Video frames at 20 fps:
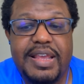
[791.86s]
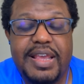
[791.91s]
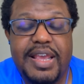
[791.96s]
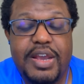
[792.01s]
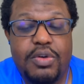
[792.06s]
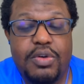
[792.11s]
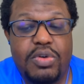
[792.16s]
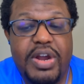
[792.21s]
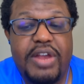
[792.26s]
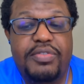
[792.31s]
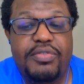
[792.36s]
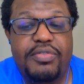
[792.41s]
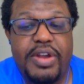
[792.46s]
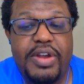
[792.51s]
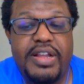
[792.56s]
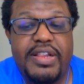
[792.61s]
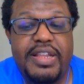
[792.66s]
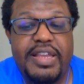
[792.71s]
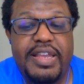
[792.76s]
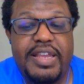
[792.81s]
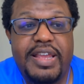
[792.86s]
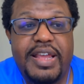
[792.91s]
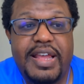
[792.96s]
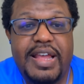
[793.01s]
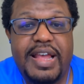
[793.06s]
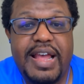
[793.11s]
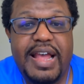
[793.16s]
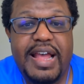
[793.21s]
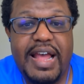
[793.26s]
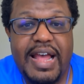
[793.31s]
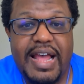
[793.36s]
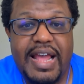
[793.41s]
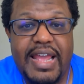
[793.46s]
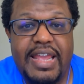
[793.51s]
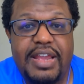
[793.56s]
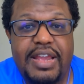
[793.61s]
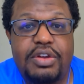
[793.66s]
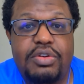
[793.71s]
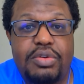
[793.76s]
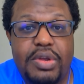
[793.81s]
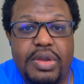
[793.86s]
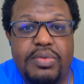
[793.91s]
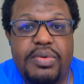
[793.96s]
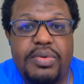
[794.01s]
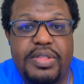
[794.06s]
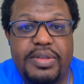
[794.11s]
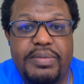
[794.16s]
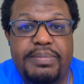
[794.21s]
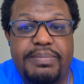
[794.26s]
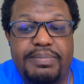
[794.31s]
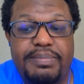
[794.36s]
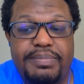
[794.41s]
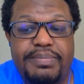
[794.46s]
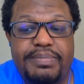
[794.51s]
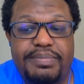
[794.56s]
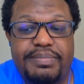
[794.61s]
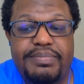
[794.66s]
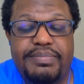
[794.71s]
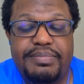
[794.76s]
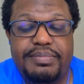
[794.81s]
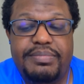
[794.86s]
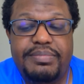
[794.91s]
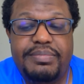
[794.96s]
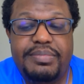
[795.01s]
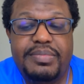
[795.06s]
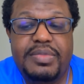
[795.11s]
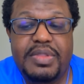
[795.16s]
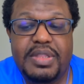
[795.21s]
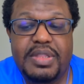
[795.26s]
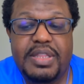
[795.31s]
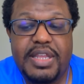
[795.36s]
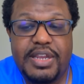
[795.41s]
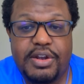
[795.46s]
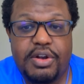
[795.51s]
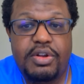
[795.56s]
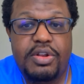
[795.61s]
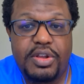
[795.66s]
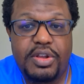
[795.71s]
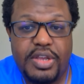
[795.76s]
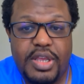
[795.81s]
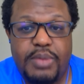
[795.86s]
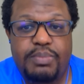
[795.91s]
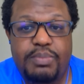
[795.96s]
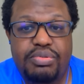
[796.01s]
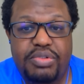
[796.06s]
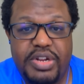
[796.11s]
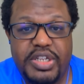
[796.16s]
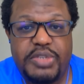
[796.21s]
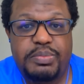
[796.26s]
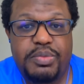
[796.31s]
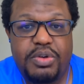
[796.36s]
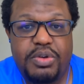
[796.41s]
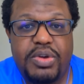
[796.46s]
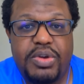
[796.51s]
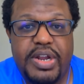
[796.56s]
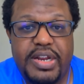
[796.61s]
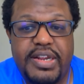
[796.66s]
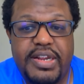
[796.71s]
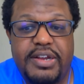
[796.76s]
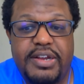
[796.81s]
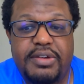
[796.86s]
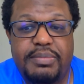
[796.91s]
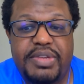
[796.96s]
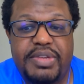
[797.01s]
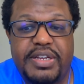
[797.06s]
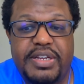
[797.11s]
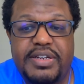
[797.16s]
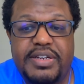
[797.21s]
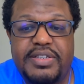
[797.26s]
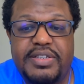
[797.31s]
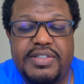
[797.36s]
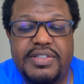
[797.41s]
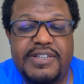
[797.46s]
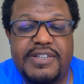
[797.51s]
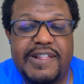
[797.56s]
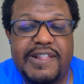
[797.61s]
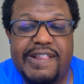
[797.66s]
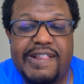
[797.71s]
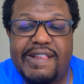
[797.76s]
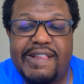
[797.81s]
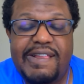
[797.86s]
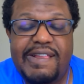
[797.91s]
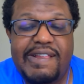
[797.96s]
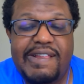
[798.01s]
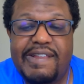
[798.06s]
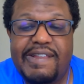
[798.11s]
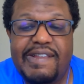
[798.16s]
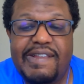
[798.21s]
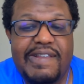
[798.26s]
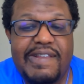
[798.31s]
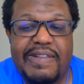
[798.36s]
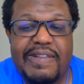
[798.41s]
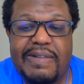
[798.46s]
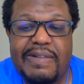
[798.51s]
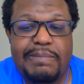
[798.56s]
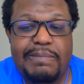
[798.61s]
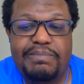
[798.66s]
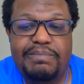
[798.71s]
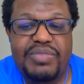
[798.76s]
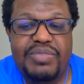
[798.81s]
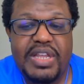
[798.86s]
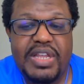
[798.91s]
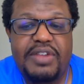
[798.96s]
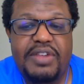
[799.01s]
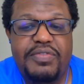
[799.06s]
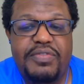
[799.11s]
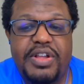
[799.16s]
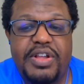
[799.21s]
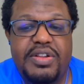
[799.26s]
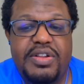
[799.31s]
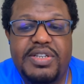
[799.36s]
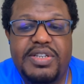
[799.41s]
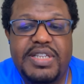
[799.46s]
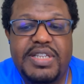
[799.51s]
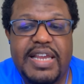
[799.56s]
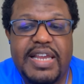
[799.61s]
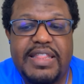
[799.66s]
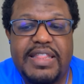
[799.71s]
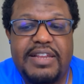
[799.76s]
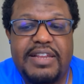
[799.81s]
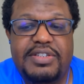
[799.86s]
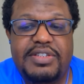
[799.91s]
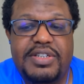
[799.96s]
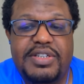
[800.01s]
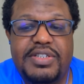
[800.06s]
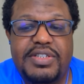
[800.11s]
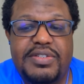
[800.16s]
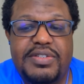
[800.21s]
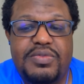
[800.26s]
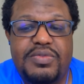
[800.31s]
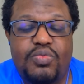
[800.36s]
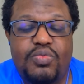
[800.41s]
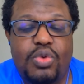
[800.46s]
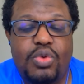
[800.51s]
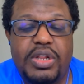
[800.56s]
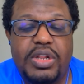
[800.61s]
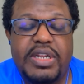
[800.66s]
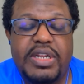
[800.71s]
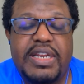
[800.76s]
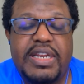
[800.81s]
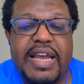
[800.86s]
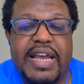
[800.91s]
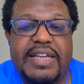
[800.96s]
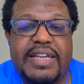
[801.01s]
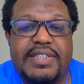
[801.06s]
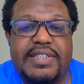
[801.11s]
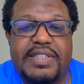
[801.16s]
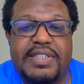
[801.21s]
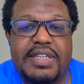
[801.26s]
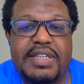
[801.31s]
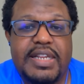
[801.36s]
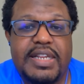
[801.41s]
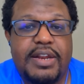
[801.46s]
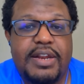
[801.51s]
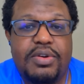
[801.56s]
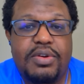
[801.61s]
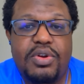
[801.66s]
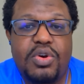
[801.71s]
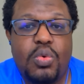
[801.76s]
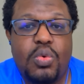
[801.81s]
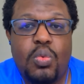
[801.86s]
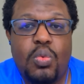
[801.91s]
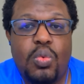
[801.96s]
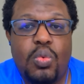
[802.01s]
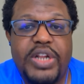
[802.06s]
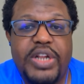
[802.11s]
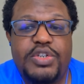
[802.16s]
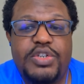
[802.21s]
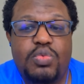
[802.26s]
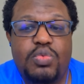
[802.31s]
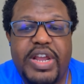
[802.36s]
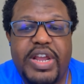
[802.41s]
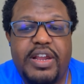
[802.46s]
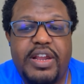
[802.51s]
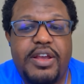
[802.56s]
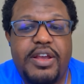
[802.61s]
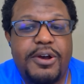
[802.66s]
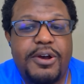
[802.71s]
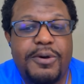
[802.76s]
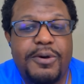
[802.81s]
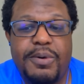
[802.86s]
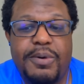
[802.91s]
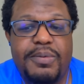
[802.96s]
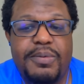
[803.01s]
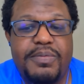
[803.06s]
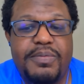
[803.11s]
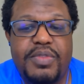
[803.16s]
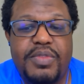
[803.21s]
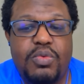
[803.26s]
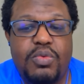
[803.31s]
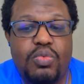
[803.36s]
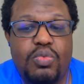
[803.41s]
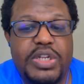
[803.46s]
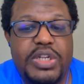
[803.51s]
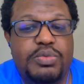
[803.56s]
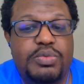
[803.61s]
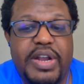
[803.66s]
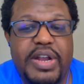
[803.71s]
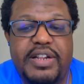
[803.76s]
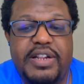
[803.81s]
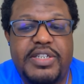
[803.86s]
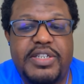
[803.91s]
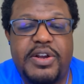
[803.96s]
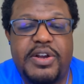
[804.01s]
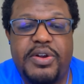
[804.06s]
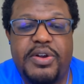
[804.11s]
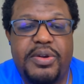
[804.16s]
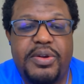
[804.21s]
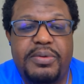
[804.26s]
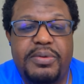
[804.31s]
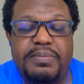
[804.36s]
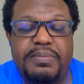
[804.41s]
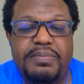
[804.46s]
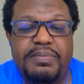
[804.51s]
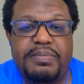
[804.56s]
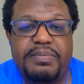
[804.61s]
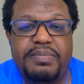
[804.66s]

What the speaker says: And quite frankly, I agree with him. They are looking pretty smart right now because the NFL looks like they're just rolling the dice. They don't know which way to go, which way to turn,